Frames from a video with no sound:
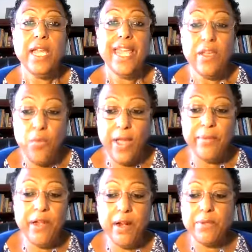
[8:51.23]
a
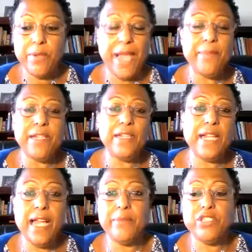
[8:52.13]
webinar? Type it in the
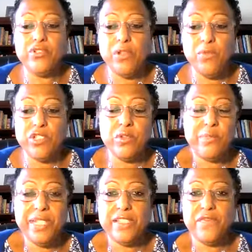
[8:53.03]
comment stream what your
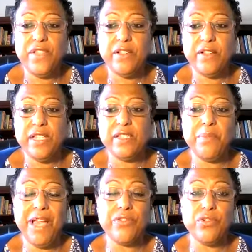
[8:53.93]
biggest fear is
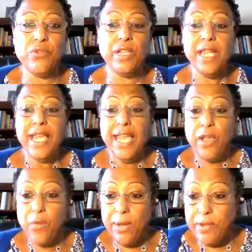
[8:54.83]
about doing
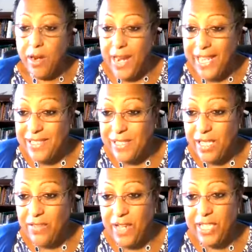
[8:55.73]
a webinar. Hey,
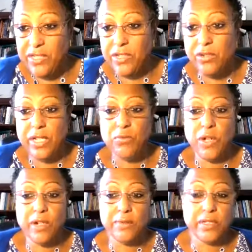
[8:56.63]
Steve, how you doing?
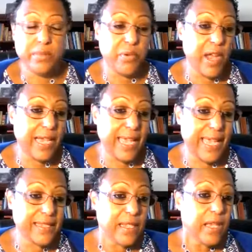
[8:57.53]
Welcome to the
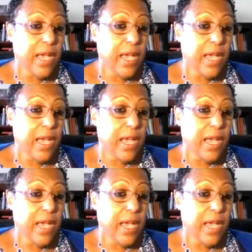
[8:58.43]
broadcast.